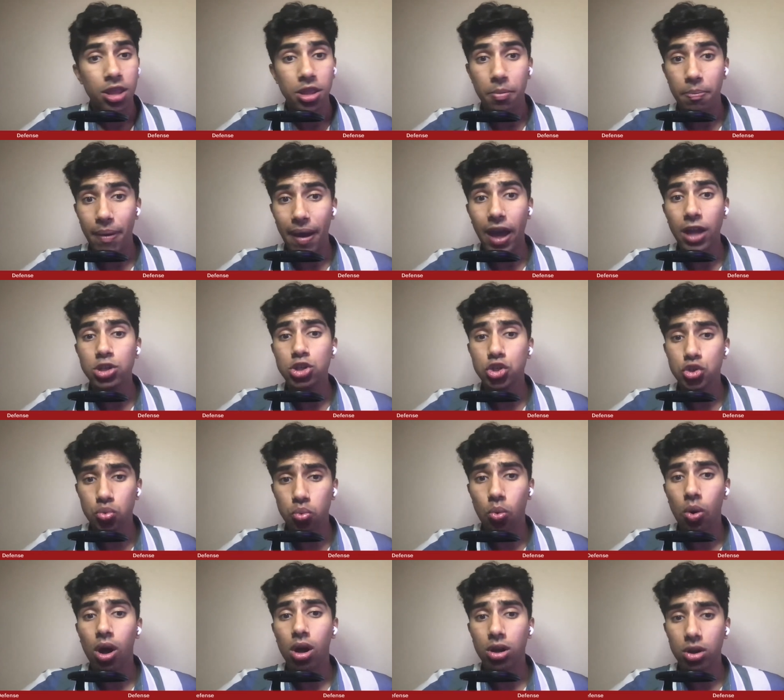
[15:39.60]
The
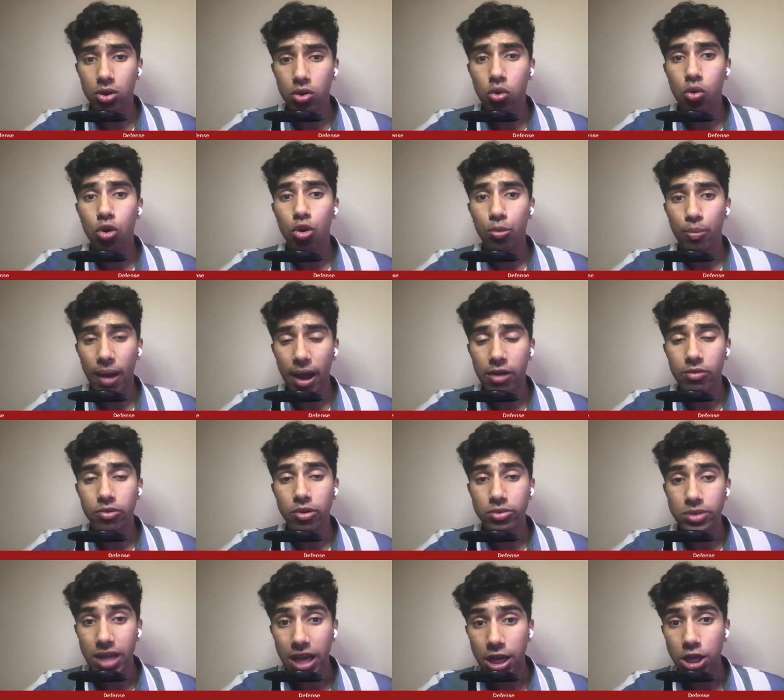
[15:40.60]
Badgers want cornerback
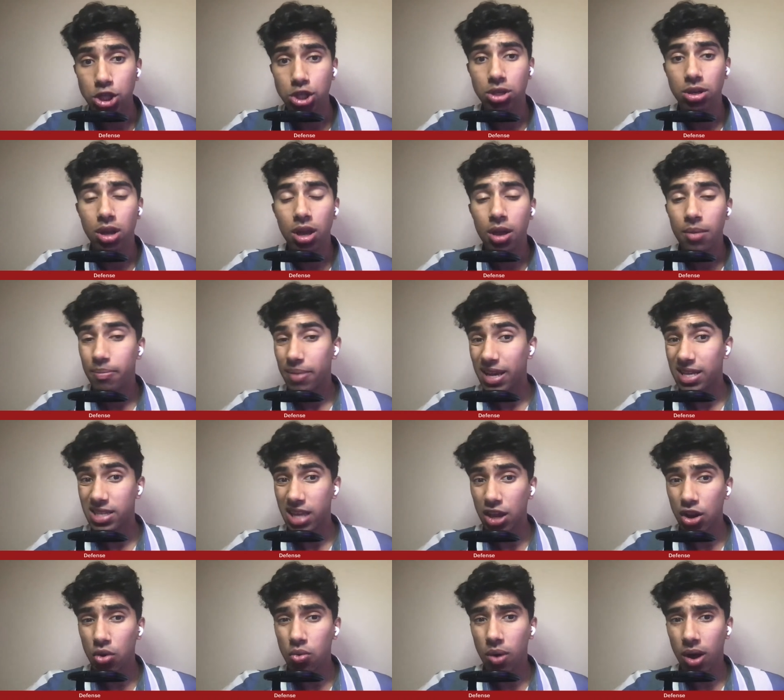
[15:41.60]
rotation because
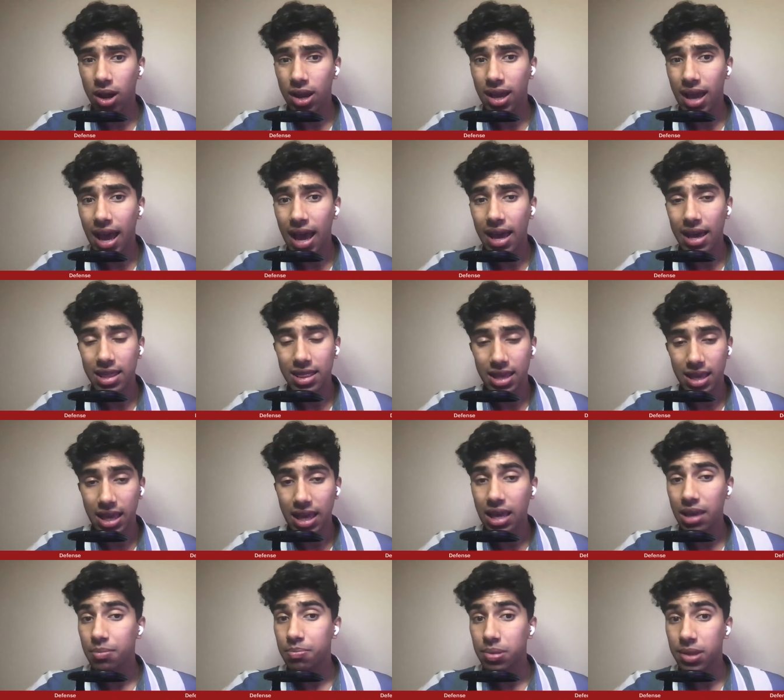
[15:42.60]
they don't want a guy in the
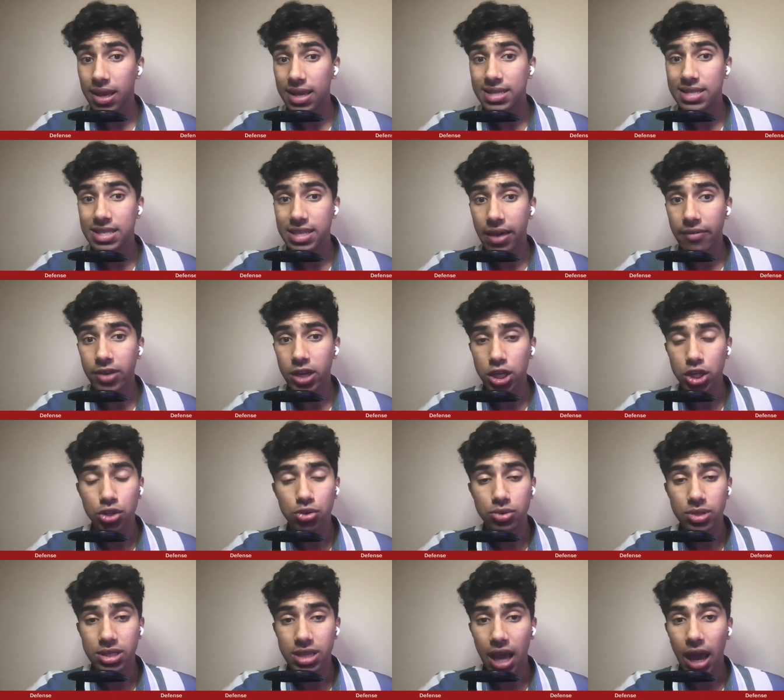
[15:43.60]
heat playing
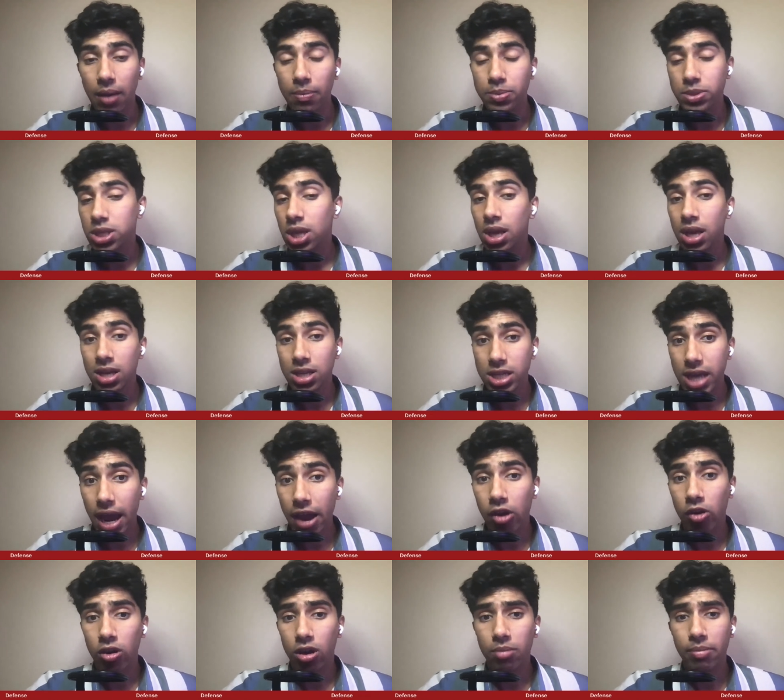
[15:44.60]
72 snaps,
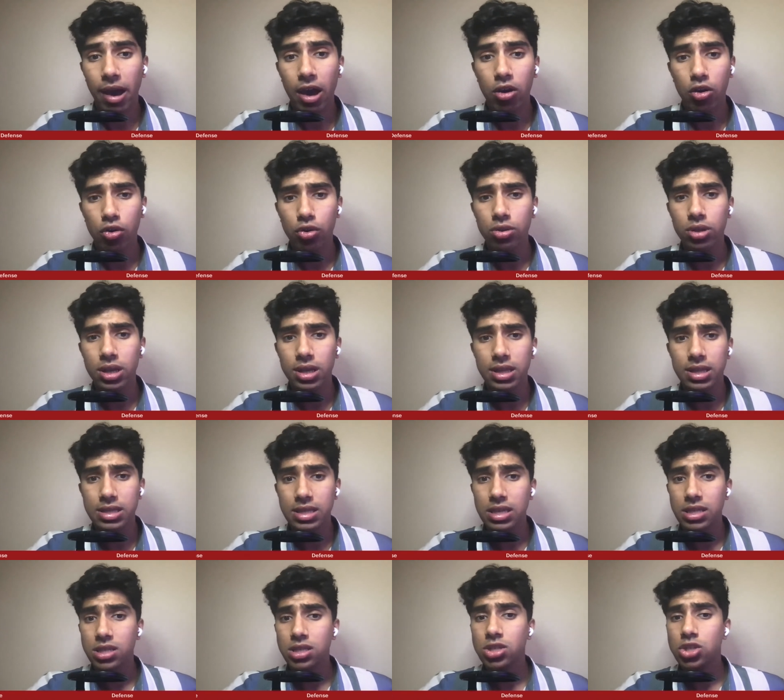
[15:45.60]
tiring him out early in the
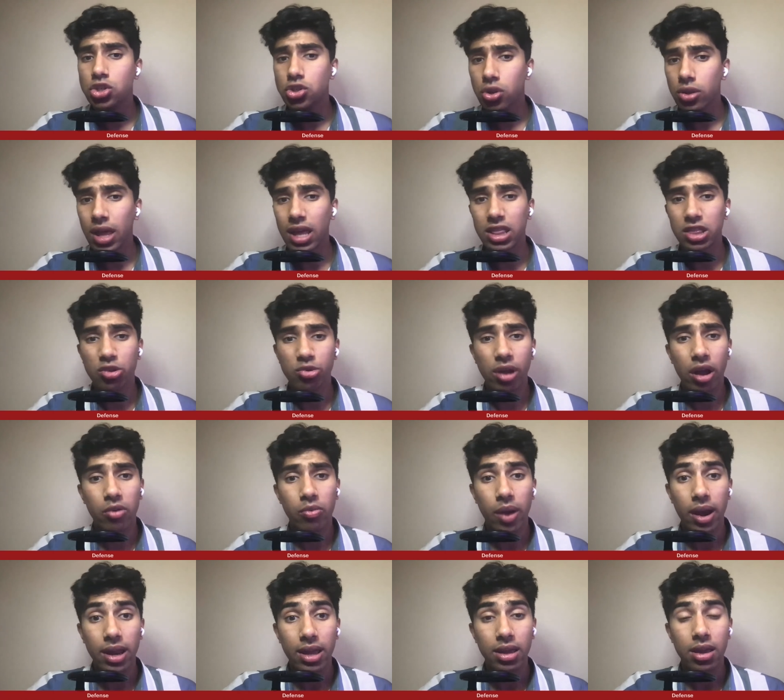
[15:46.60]
season so that they're
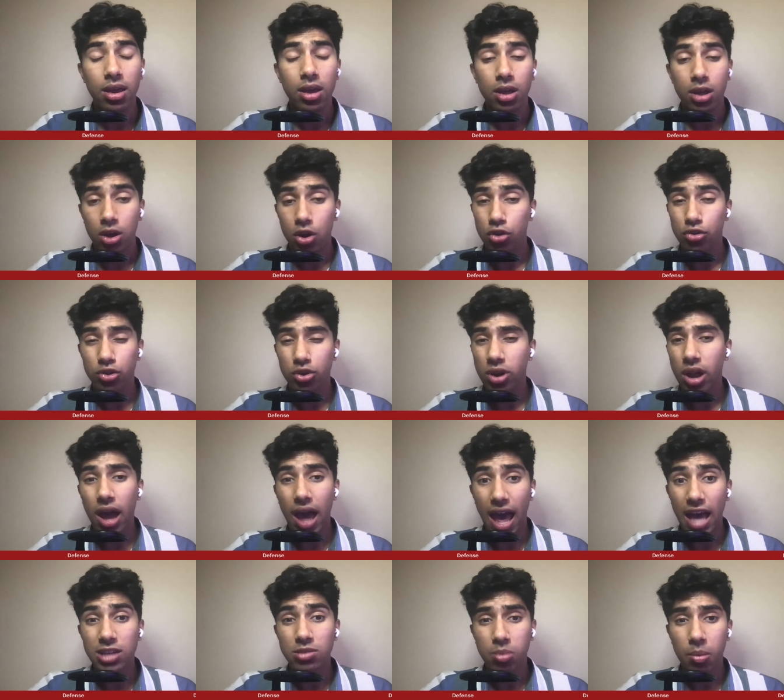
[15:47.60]
not ready or they're
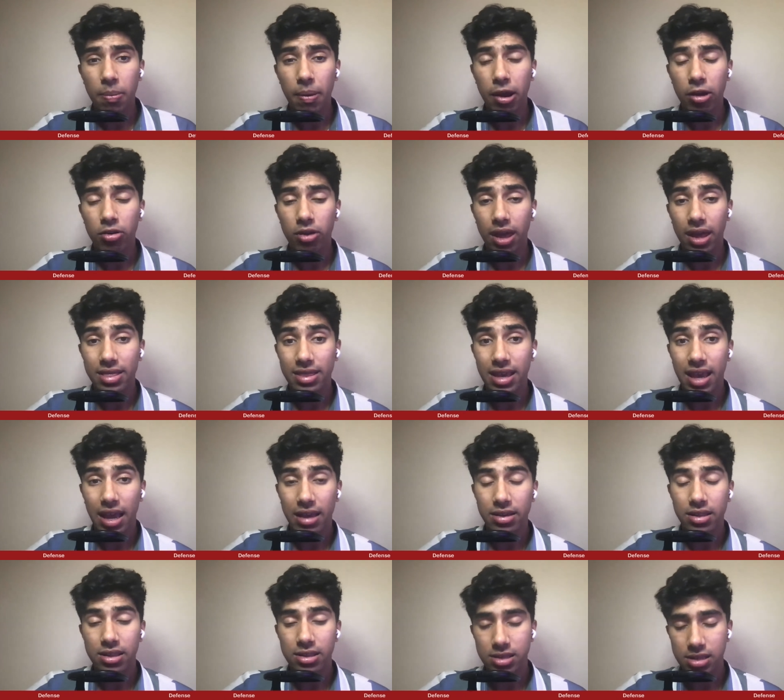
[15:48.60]
not as prepared at the
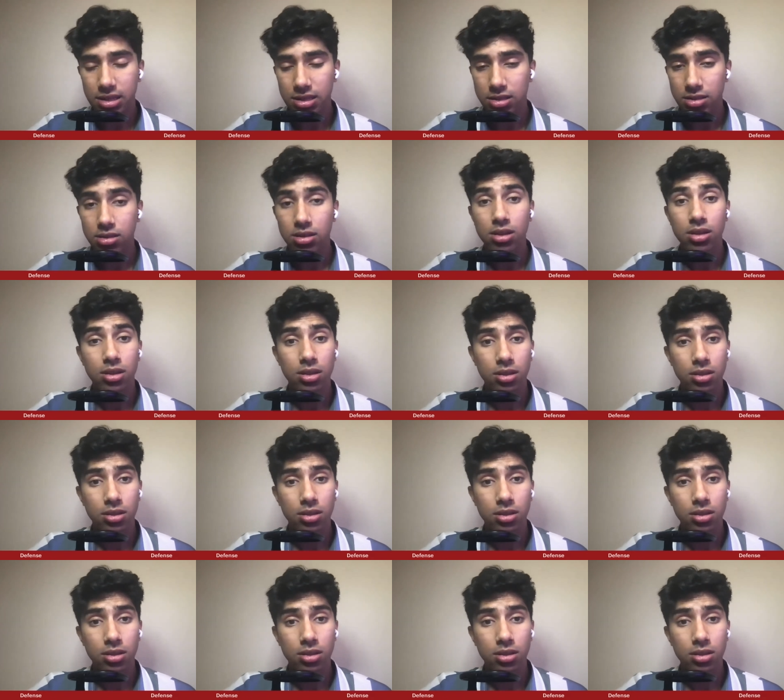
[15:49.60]
end of the season.